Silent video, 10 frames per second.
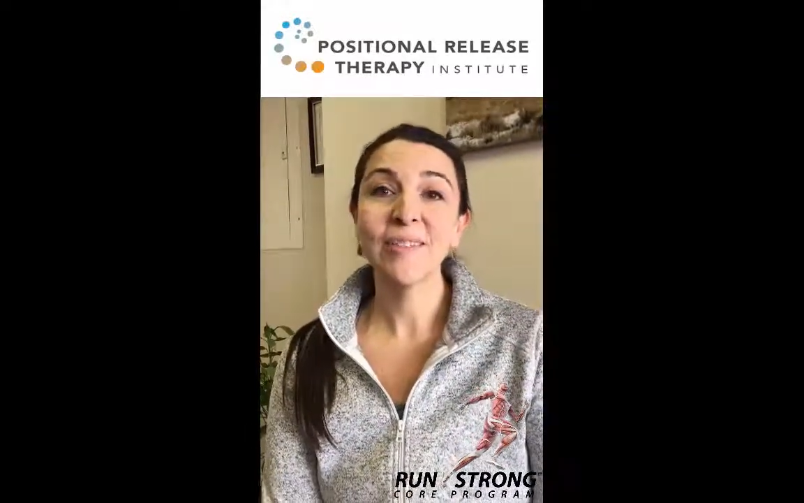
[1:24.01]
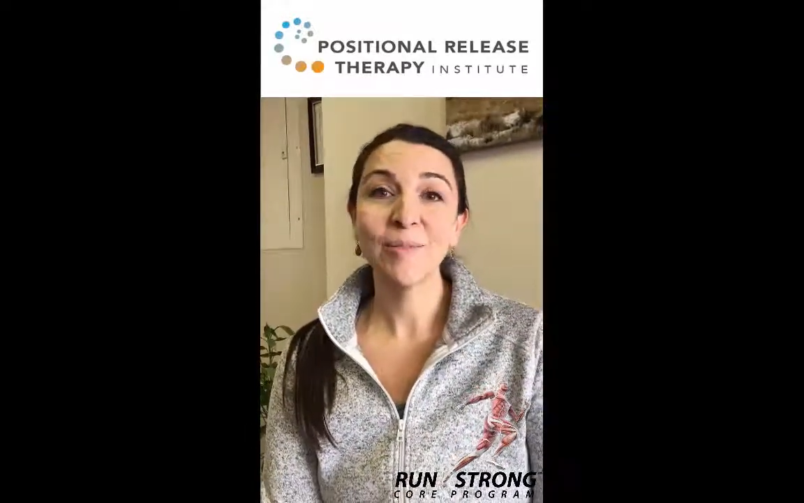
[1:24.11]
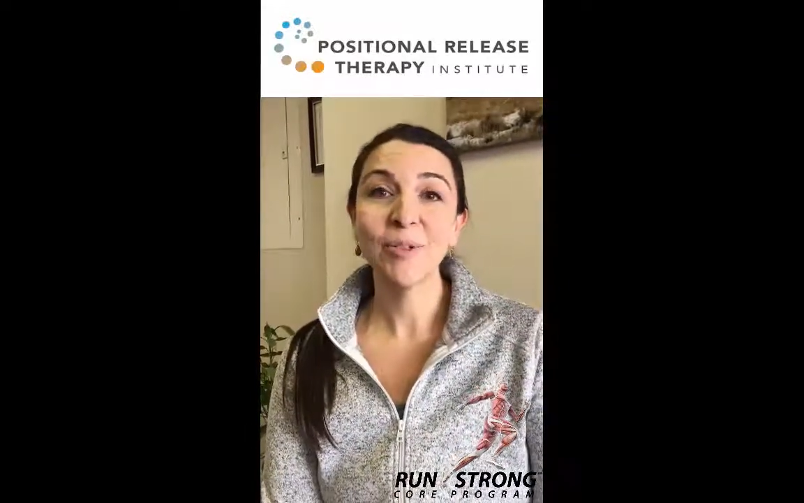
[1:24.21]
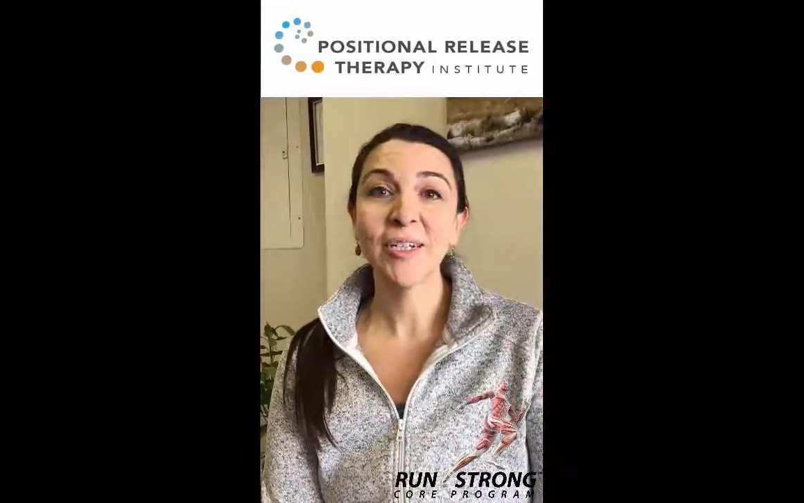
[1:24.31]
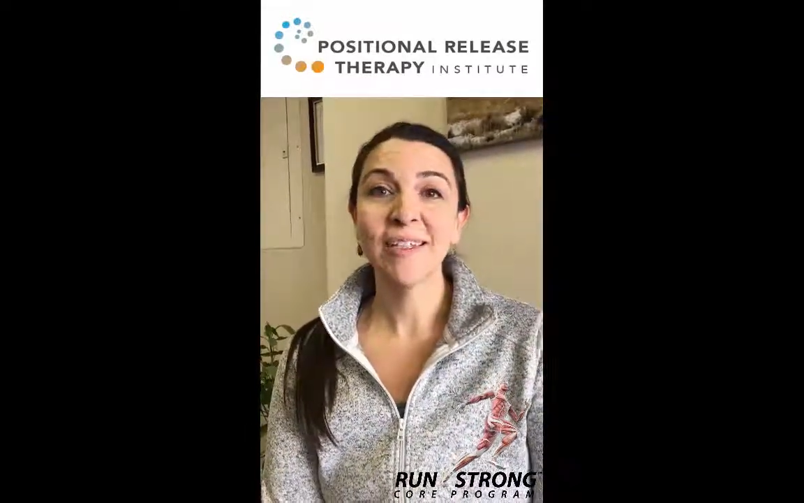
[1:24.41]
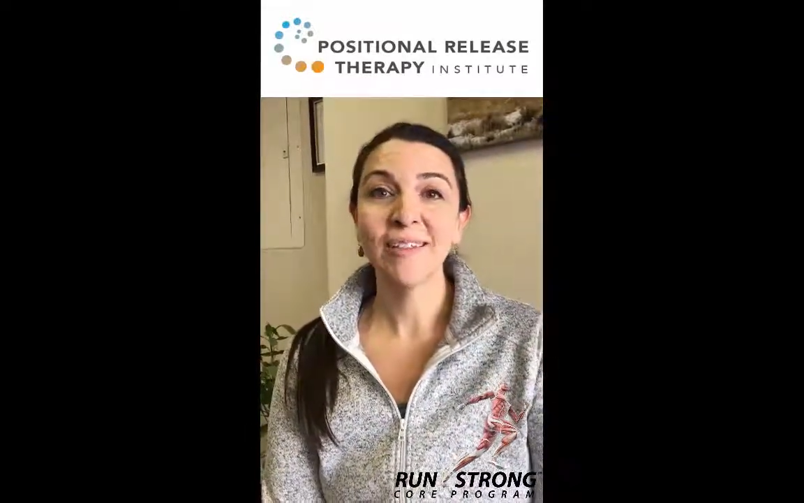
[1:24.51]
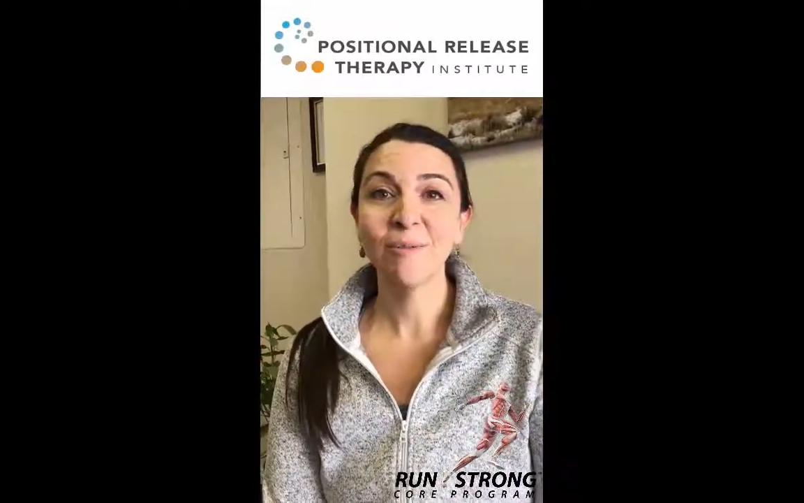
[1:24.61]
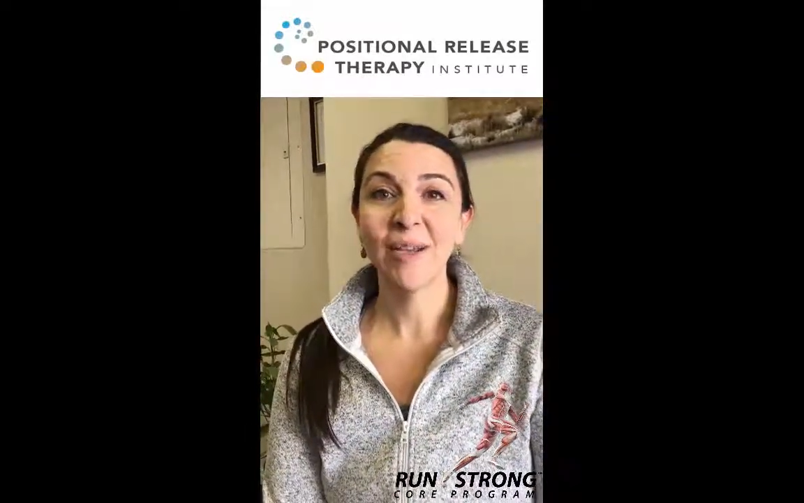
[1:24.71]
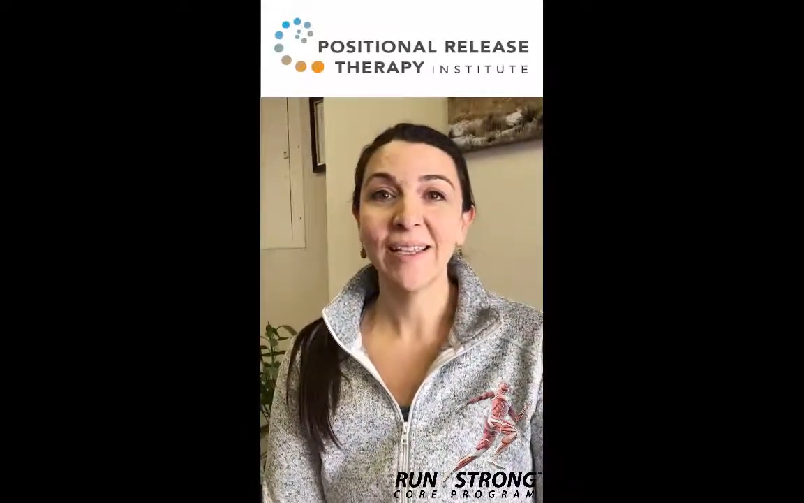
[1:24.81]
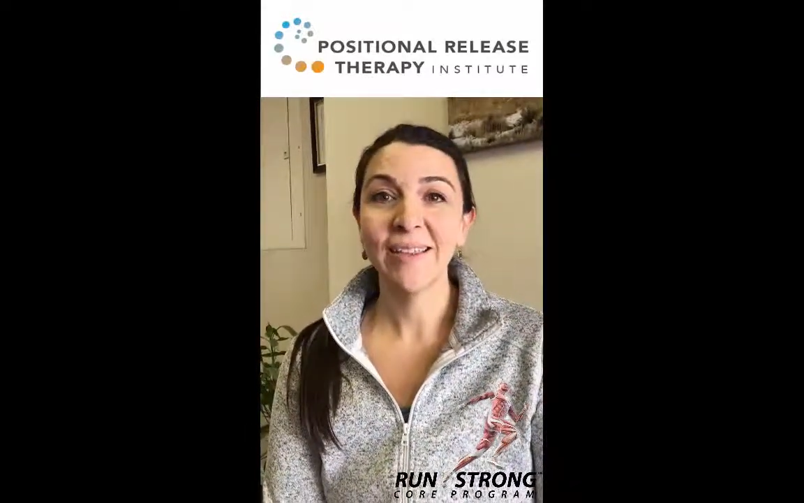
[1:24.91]
deliberate in
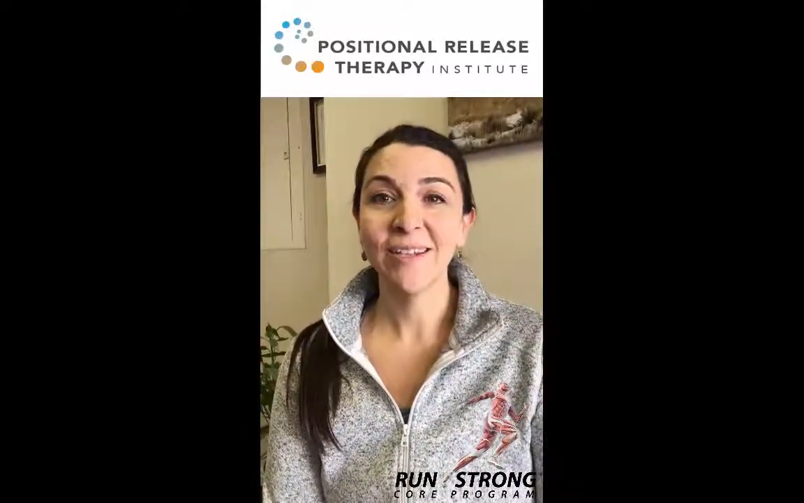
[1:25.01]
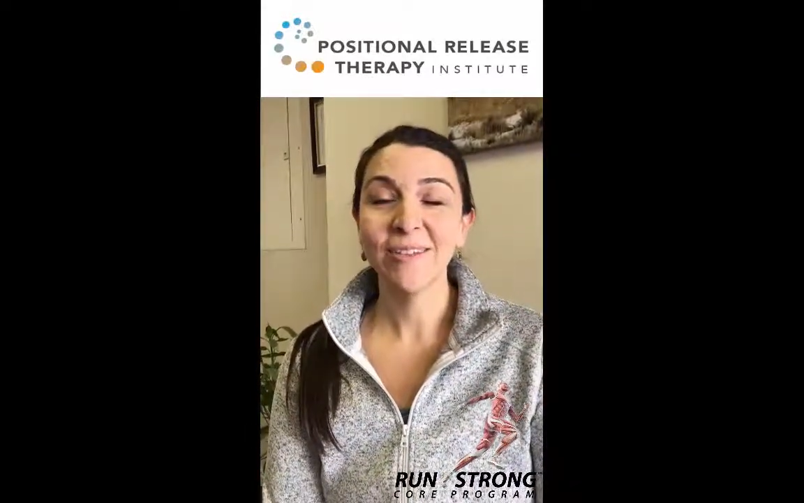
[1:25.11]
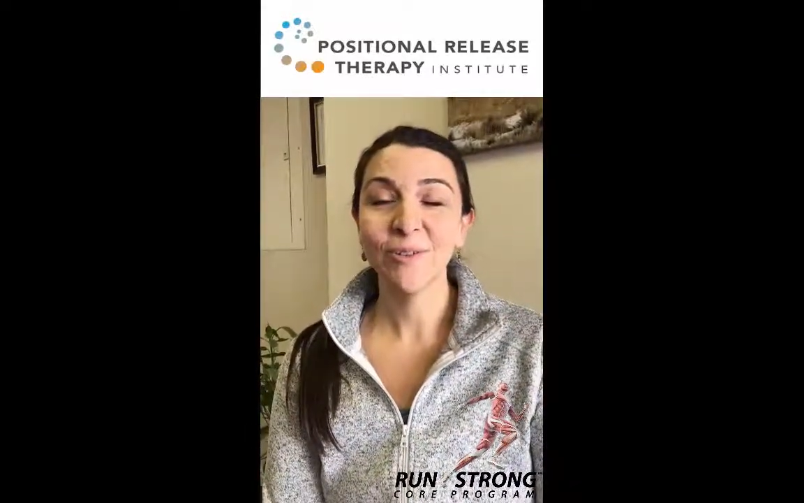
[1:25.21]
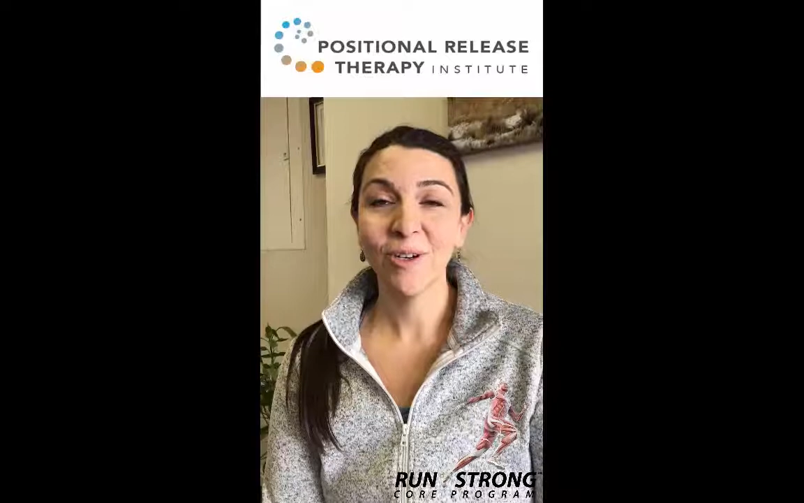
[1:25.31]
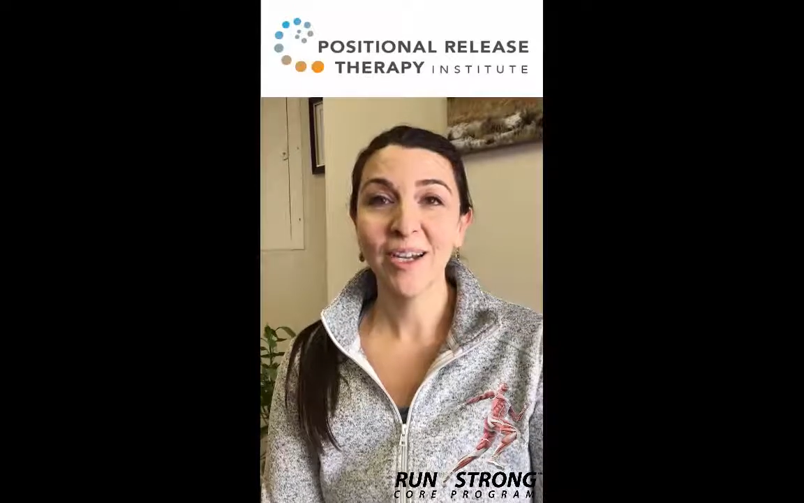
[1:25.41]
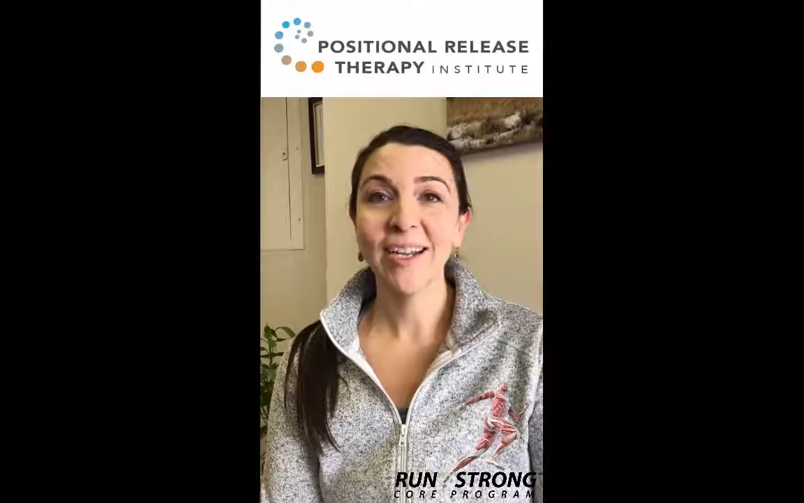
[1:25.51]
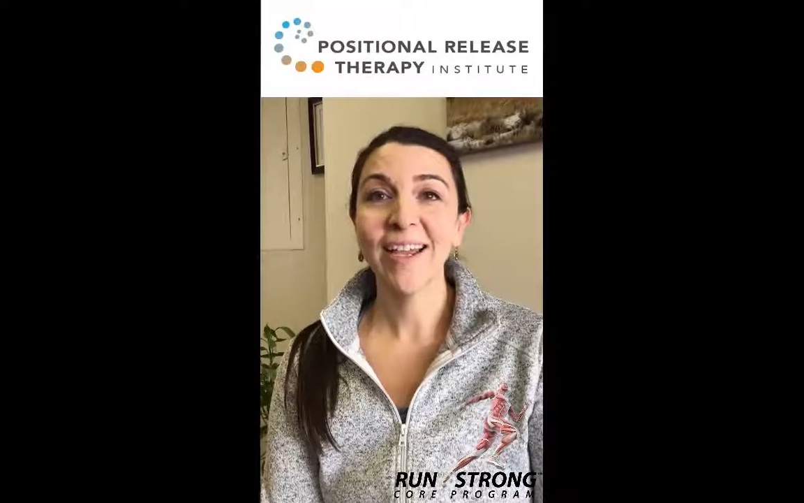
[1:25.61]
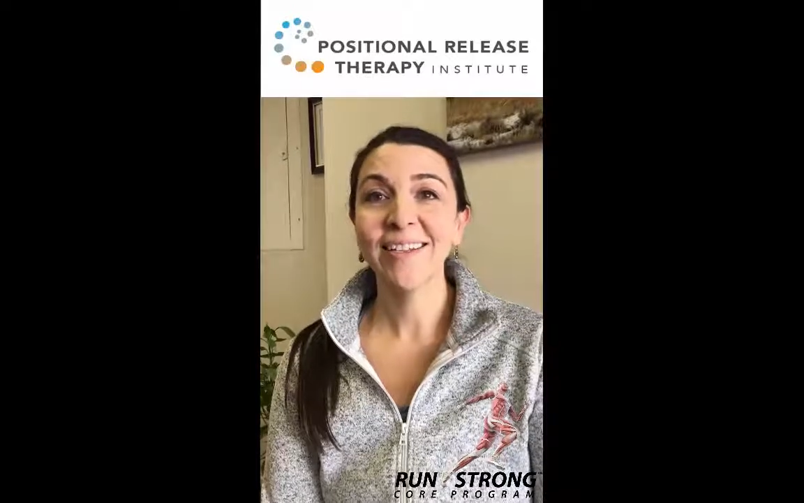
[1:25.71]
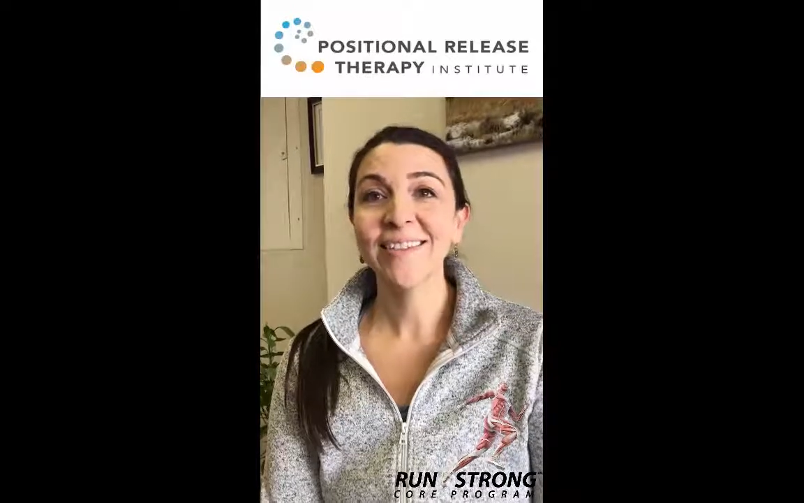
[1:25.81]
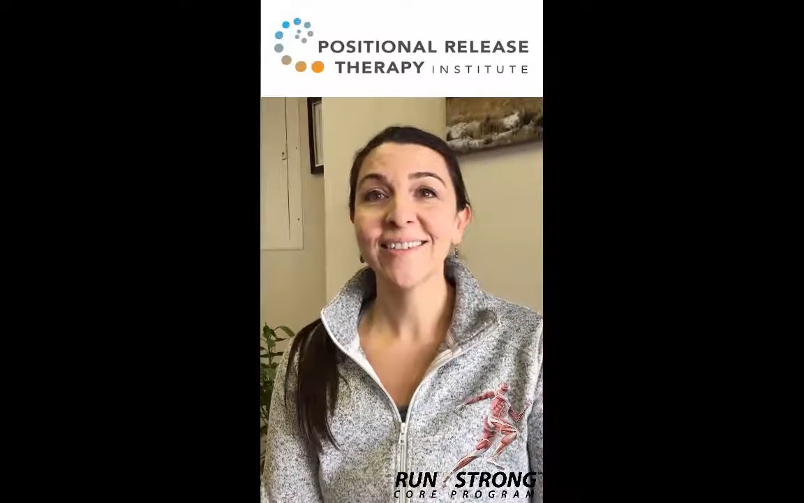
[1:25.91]
the way that it's
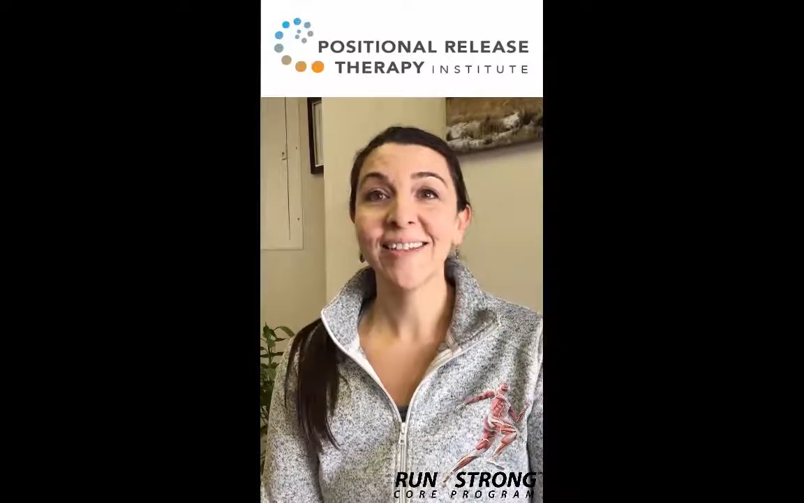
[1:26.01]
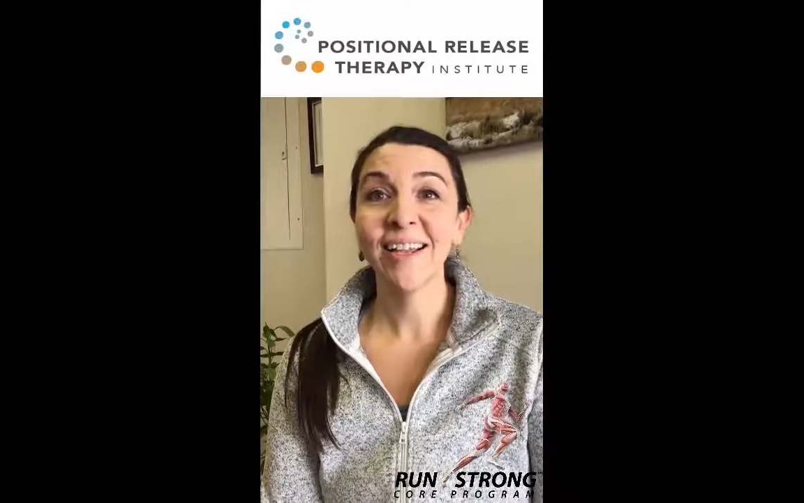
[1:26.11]
organized, yeah,